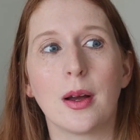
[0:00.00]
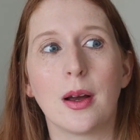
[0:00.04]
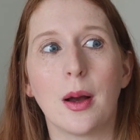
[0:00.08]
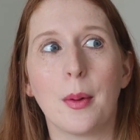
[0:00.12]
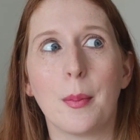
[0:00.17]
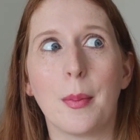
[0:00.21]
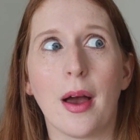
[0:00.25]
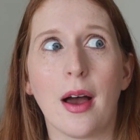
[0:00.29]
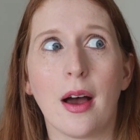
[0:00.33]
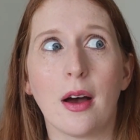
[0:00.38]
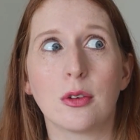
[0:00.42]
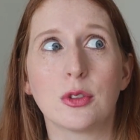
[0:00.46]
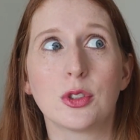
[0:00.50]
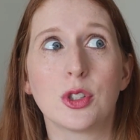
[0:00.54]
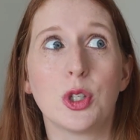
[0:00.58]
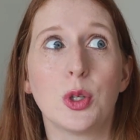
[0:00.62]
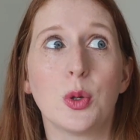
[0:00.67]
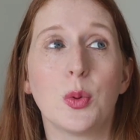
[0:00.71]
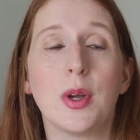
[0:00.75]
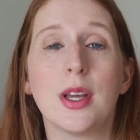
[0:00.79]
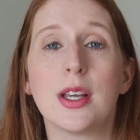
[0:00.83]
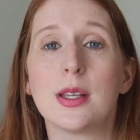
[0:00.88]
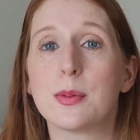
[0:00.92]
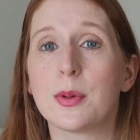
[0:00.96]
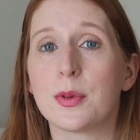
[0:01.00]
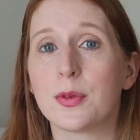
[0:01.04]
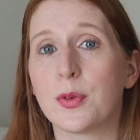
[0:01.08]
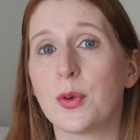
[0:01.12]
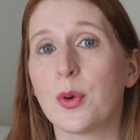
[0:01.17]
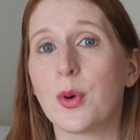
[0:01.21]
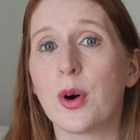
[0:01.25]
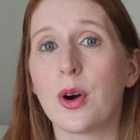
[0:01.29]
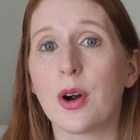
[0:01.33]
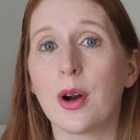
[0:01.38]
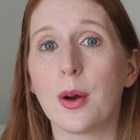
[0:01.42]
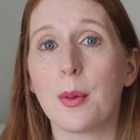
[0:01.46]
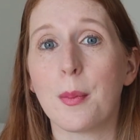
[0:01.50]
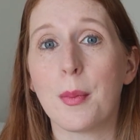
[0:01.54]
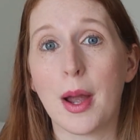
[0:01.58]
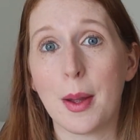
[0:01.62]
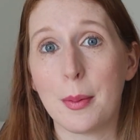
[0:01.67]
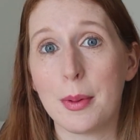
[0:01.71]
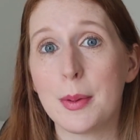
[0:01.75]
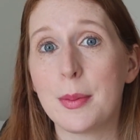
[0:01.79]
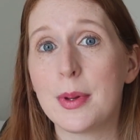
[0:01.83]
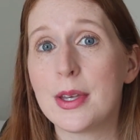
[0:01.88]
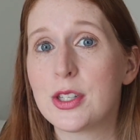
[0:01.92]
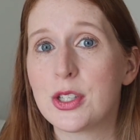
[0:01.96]
about 2 weeks before my
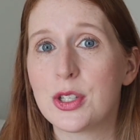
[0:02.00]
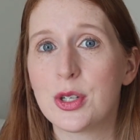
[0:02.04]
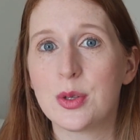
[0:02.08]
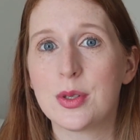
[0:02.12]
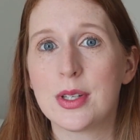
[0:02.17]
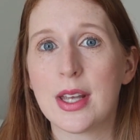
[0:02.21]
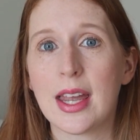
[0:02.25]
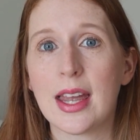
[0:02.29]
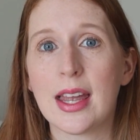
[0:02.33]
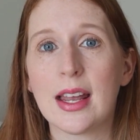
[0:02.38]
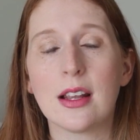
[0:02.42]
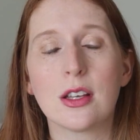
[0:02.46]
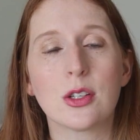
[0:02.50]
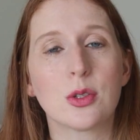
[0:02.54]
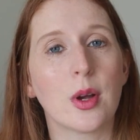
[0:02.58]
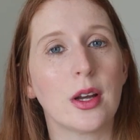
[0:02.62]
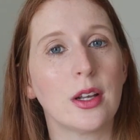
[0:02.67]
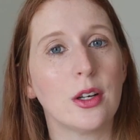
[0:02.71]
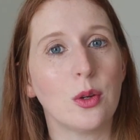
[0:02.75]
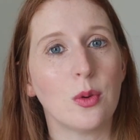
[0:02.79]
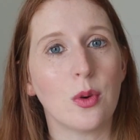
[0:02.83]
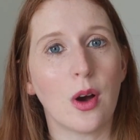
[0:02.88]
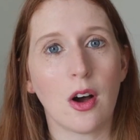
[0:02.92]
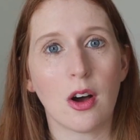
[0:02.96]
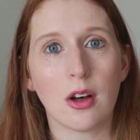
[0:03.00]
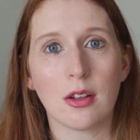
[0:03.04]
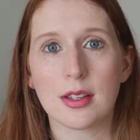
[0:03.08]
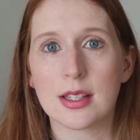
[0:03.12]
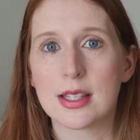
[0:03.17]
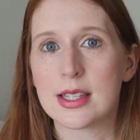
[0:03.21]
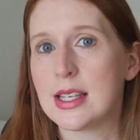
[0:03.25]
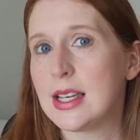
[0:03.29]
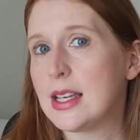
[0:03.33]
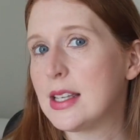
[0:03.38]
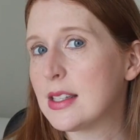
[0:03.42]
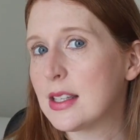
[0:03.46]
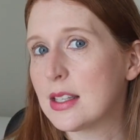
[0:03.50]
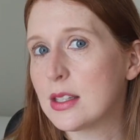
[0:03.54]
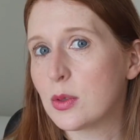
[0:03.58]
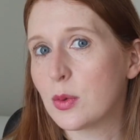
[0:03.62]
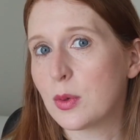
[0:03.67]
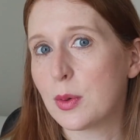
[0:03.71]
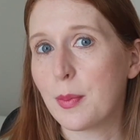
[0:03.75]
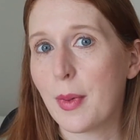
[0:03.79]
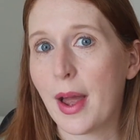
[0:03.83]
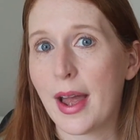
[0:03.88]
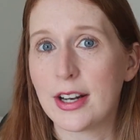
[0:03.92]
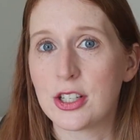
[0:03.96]
baby's due date, so I knew all the seasons
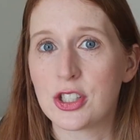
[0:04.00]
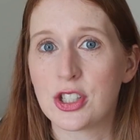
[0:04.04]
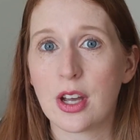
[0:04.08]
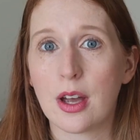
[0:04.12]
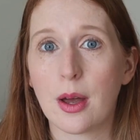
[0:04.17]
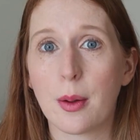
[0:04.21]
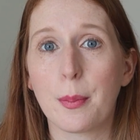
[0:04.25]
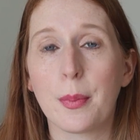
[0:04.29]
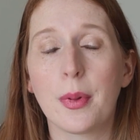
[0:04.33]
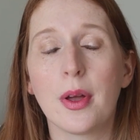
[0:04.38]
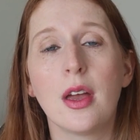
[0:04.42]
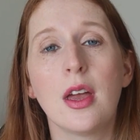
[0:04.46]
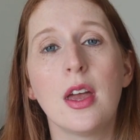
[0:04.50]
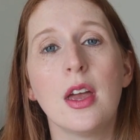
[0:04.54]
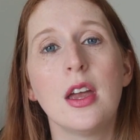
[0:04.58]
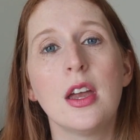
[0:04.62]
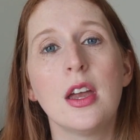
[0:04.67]
would match up